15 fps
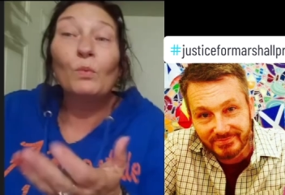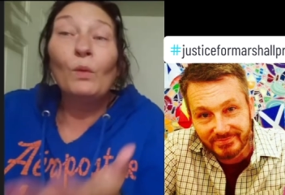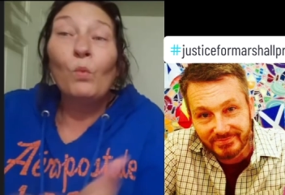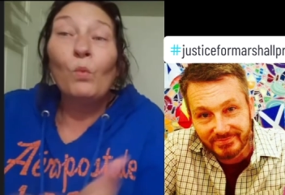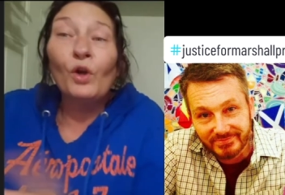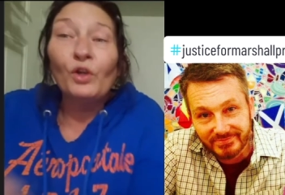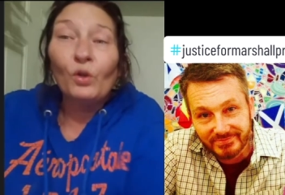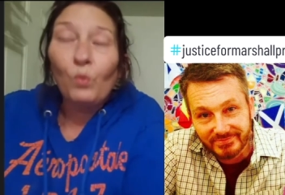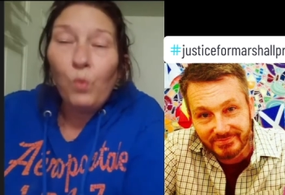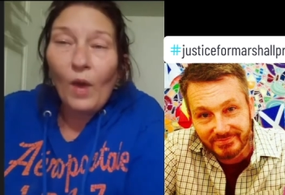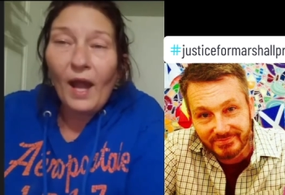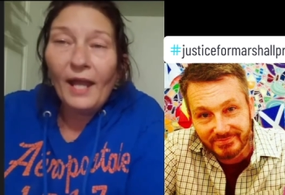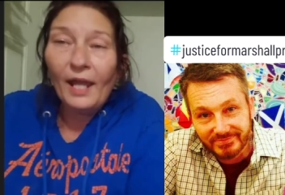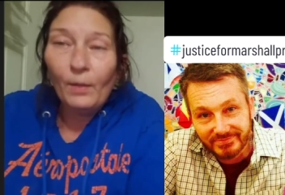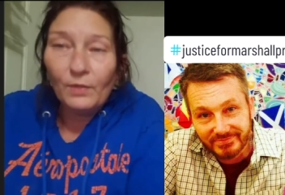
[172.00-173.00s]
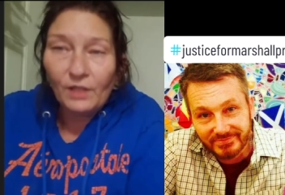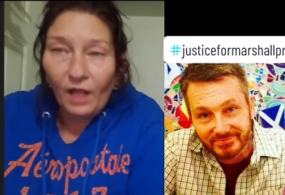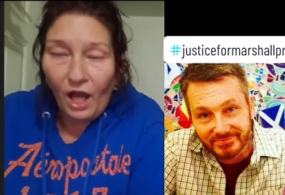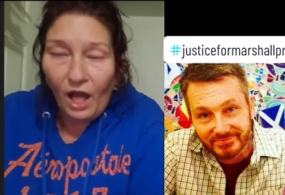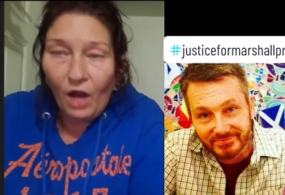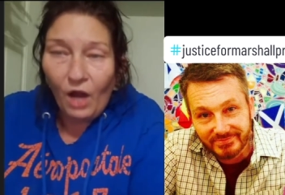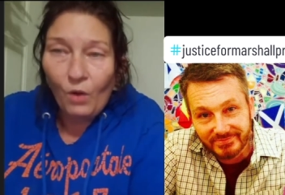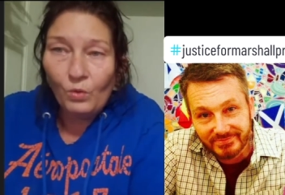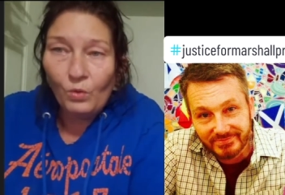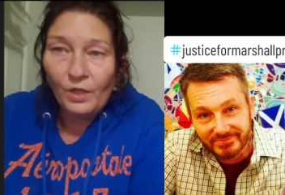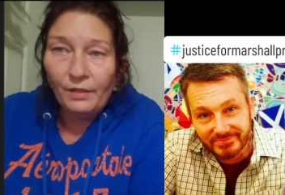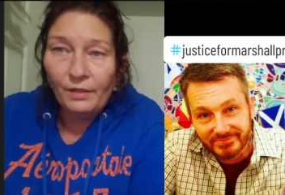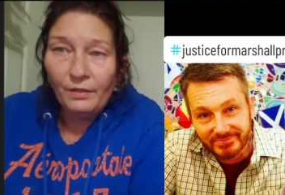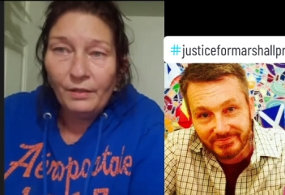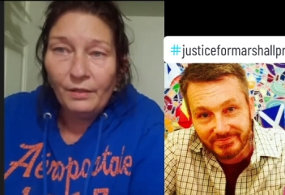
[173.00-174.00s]
Speaker 1: we wondered why he was
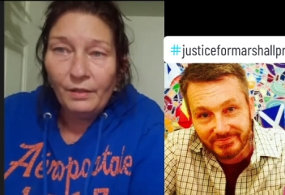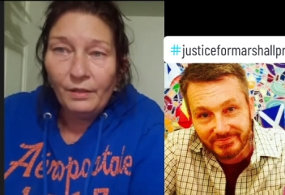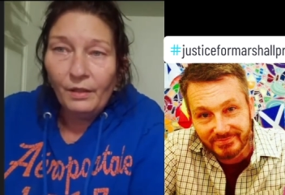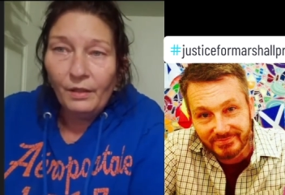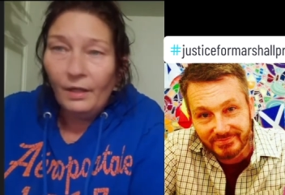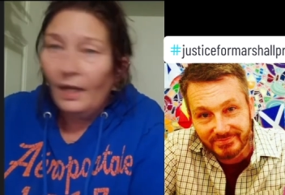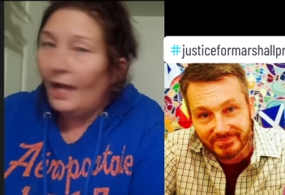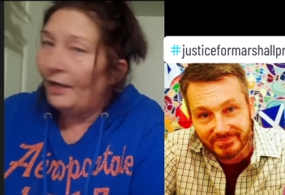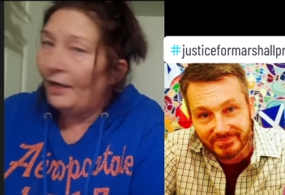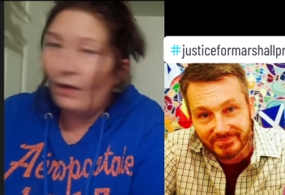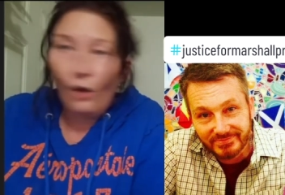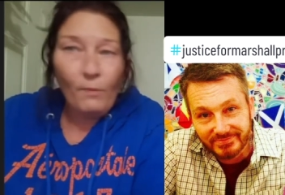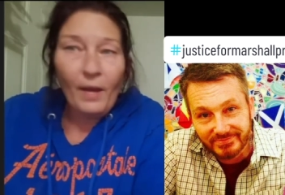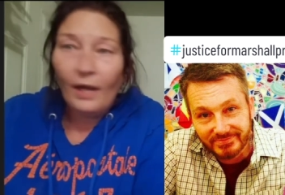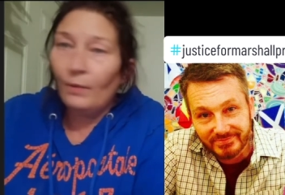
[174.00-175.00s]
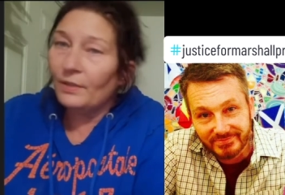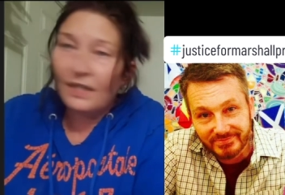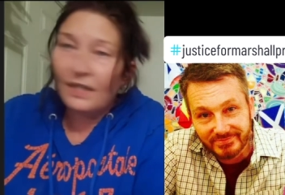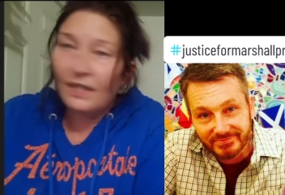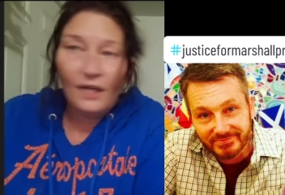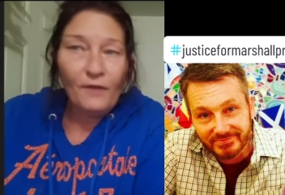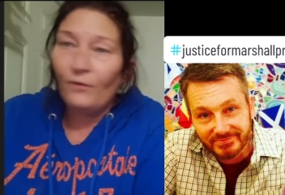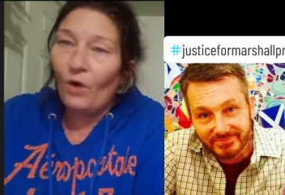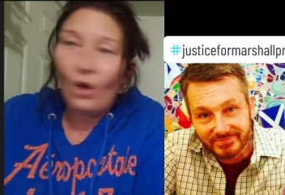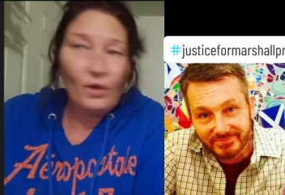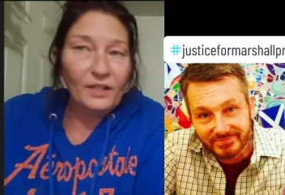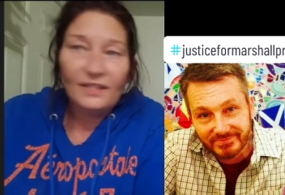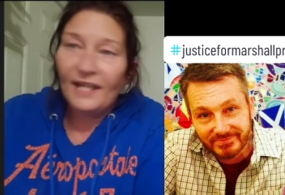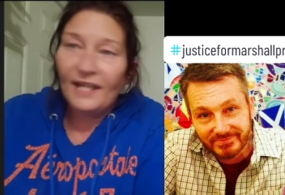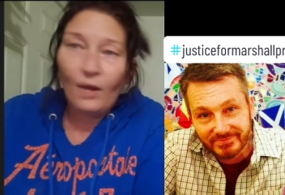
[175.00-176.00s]
alone and nobody was here for all
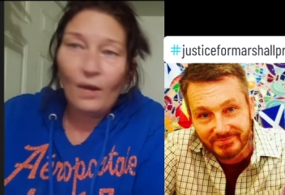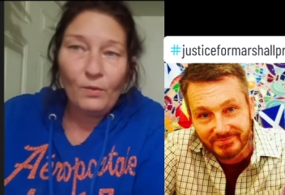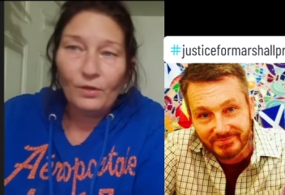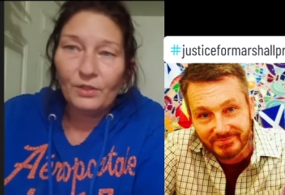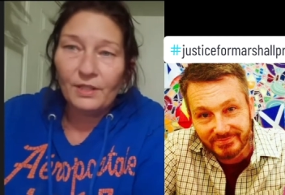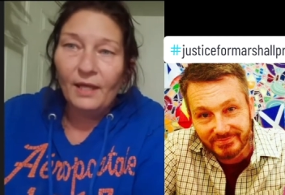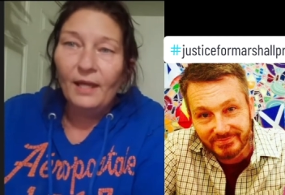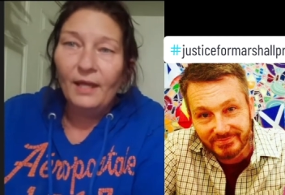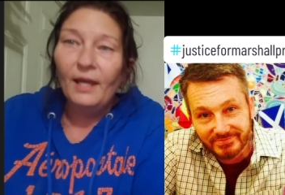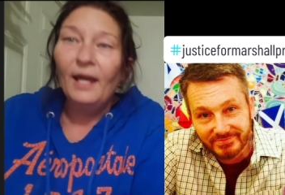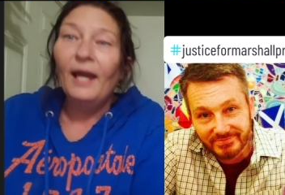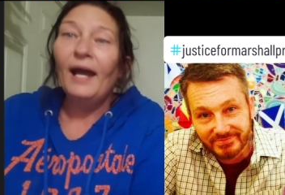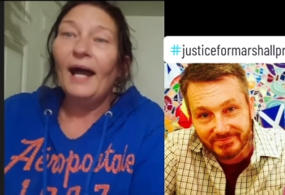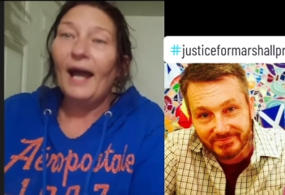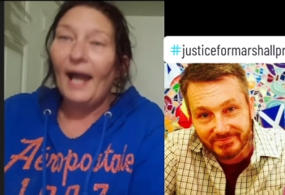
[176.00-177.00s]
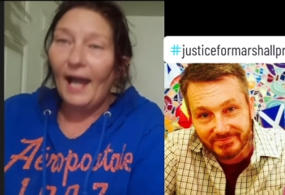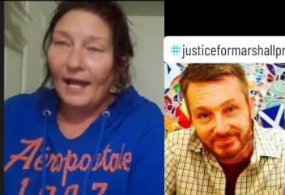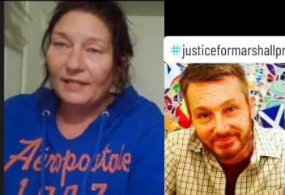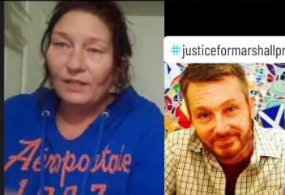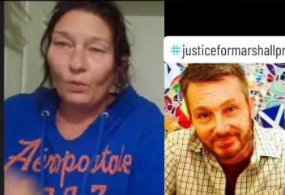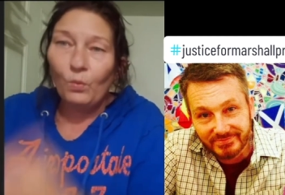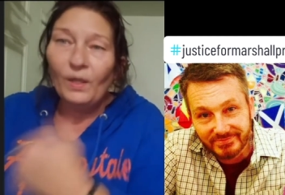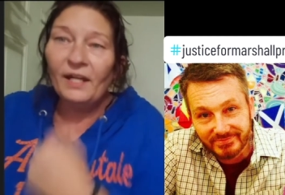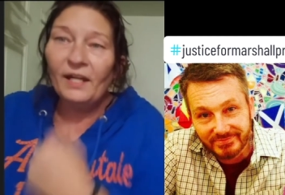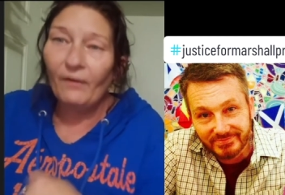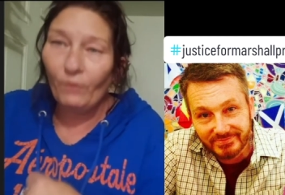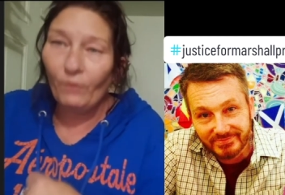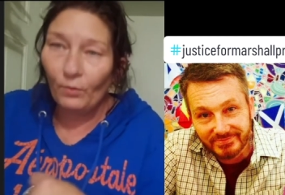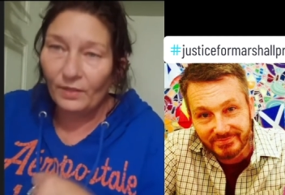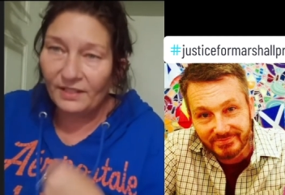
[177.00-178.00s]
these hours. I said we
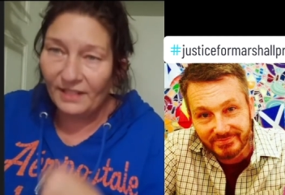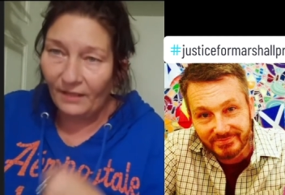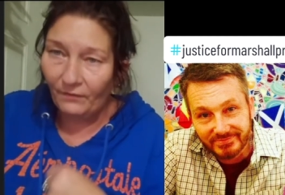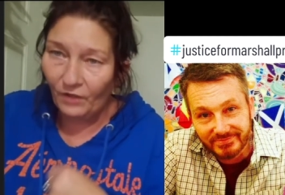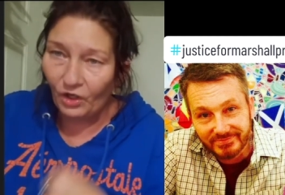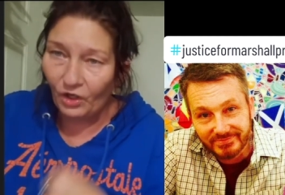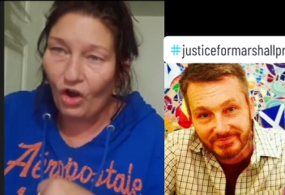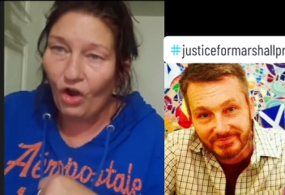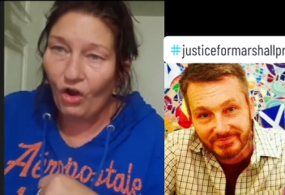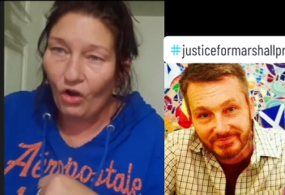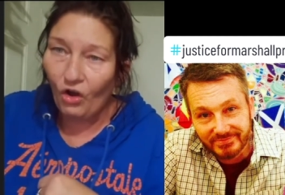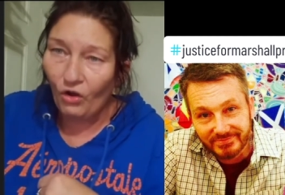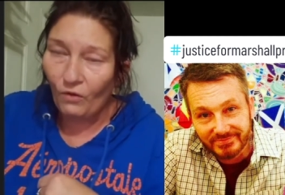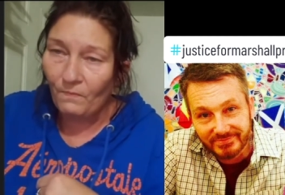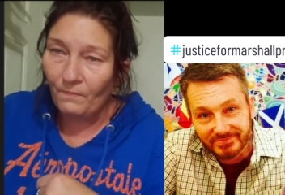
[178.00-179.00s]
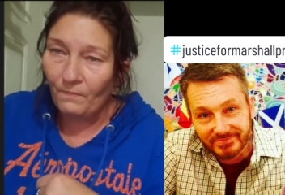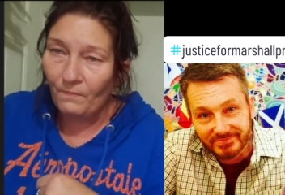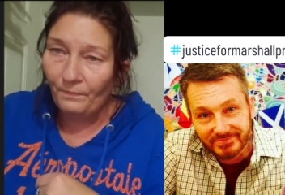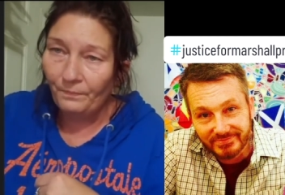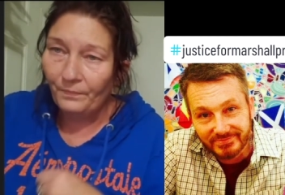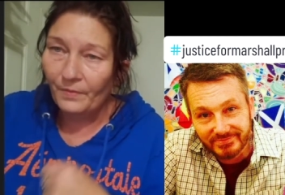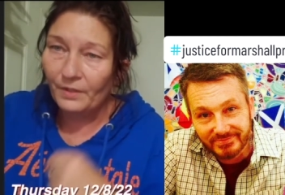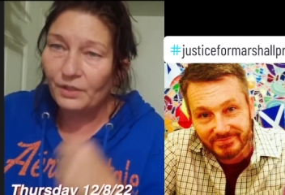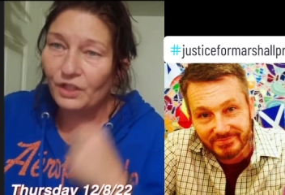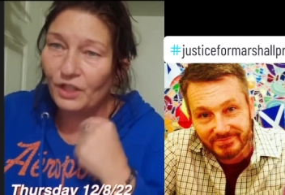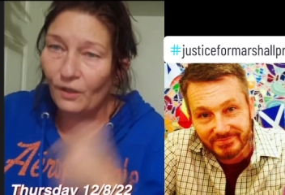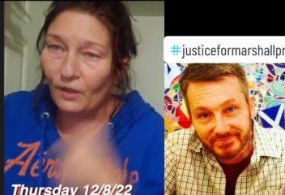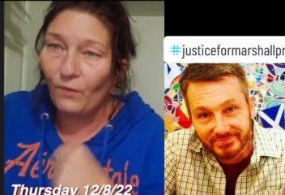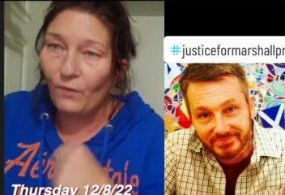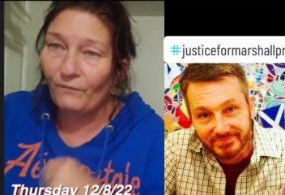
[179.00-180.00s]
never received a call. Till
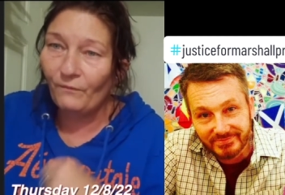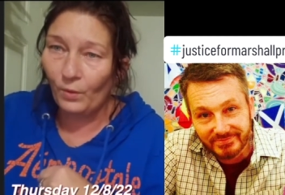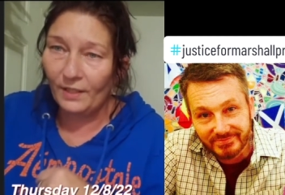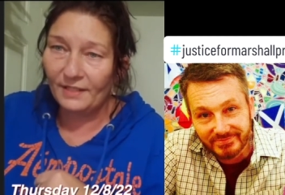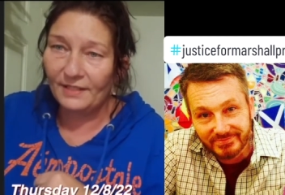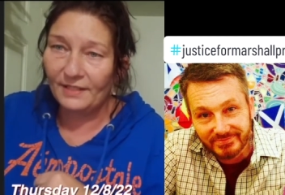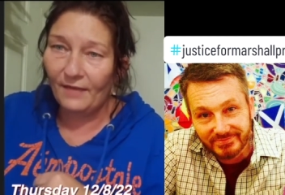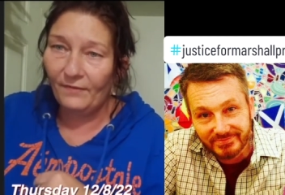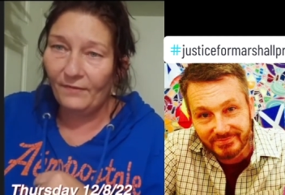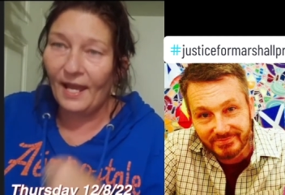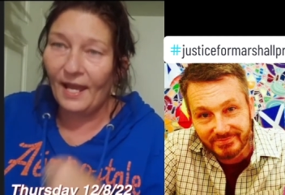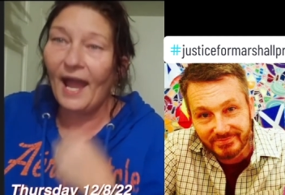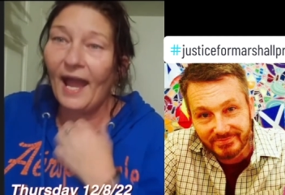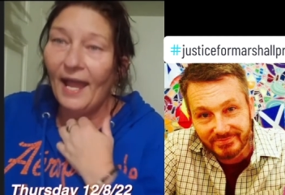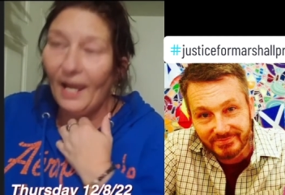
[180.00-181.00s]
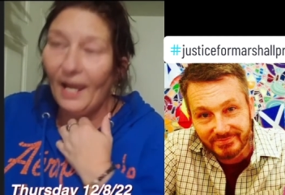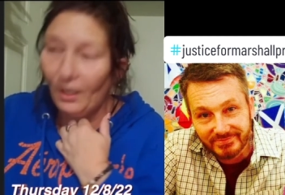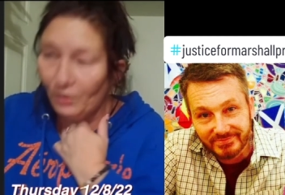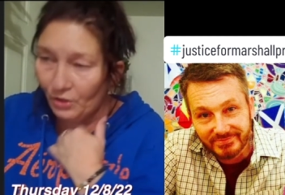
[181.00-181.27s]
147, I answered